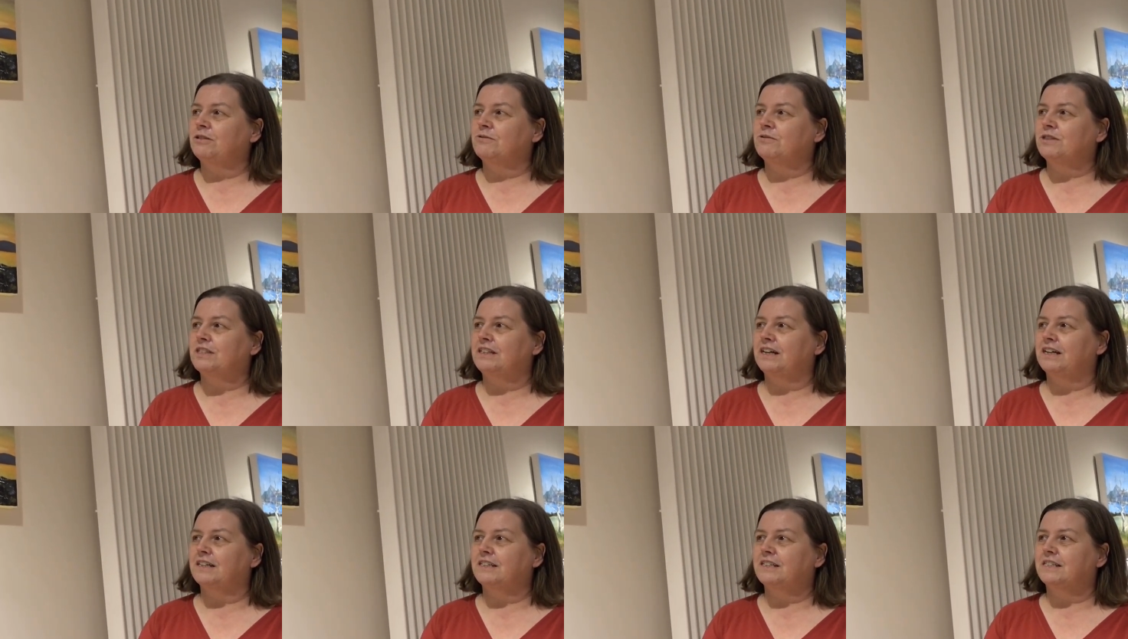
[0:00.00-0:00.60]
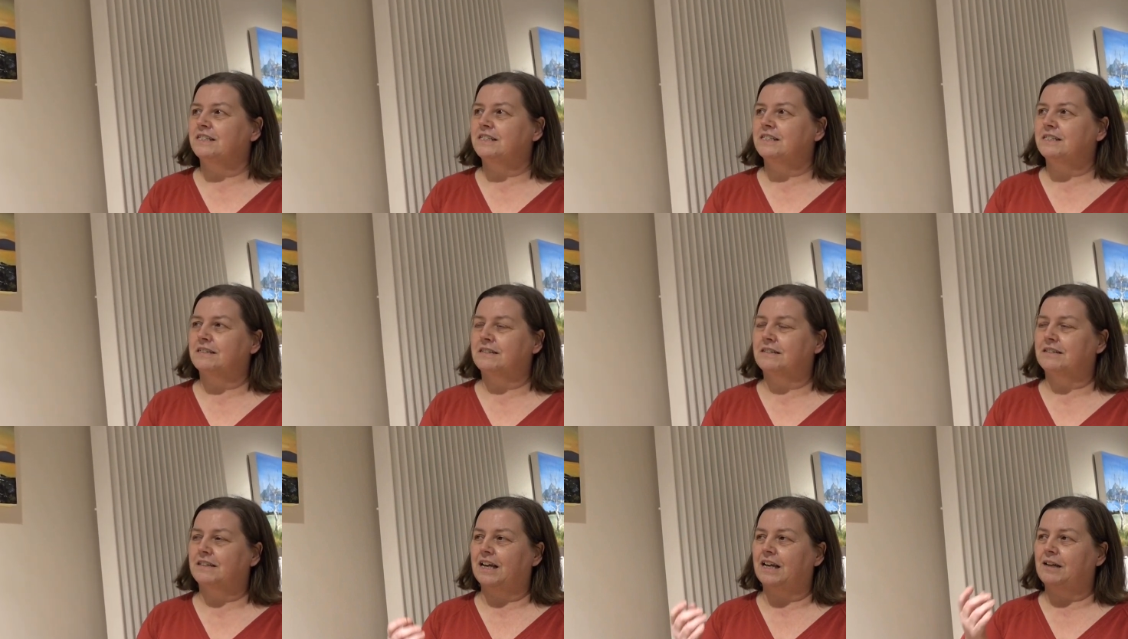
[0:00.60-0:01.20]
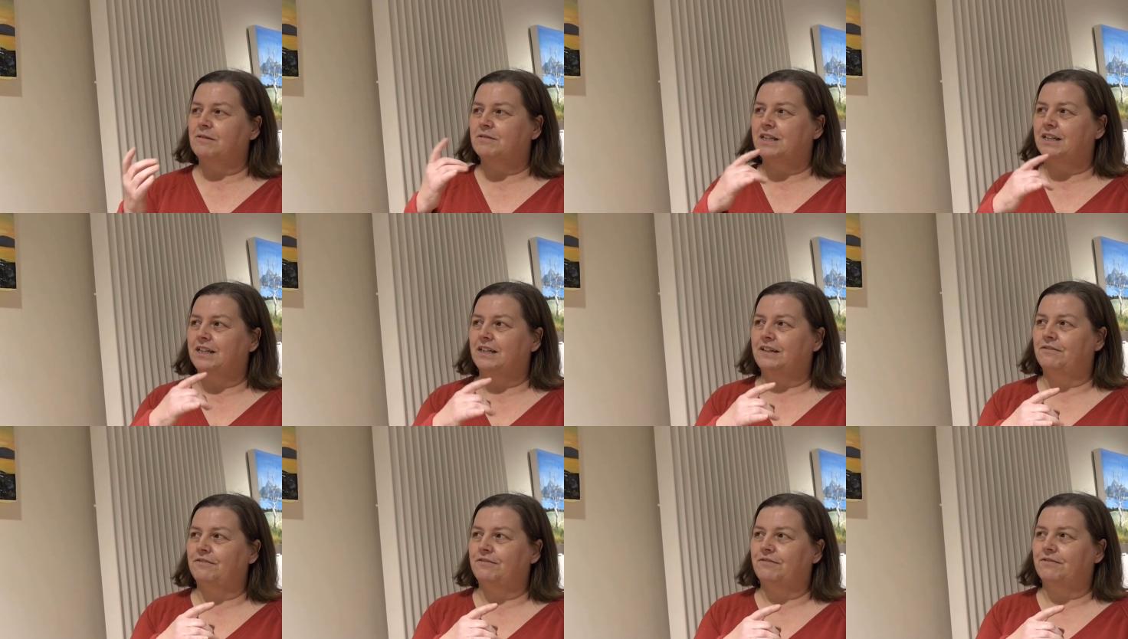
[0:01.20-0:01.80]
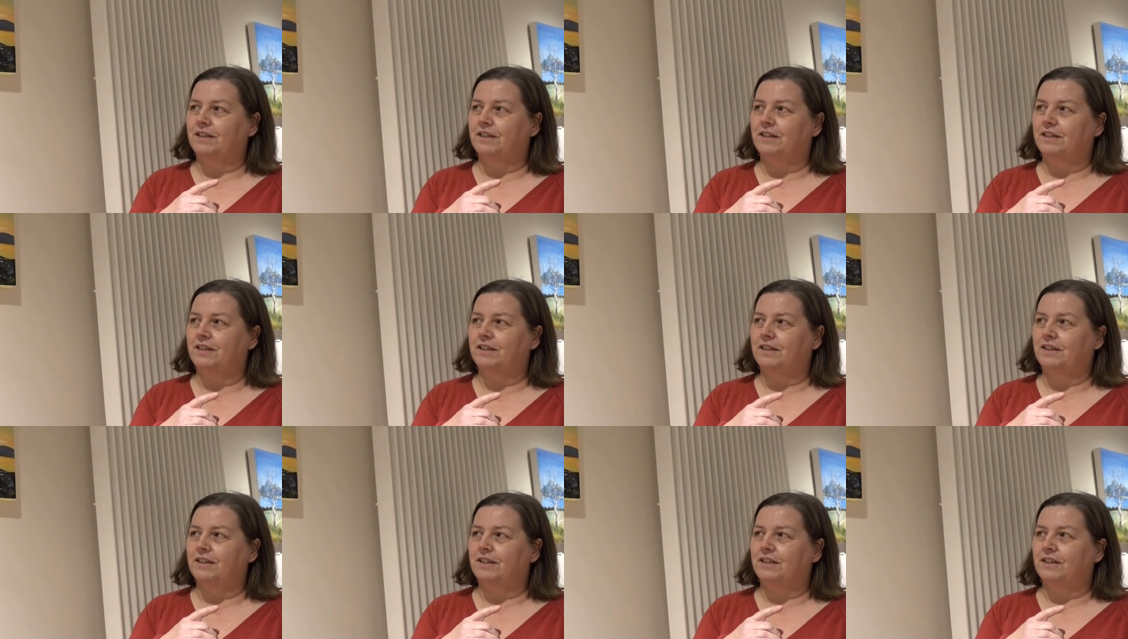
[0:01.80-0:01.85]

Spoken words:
there was an artist that came to live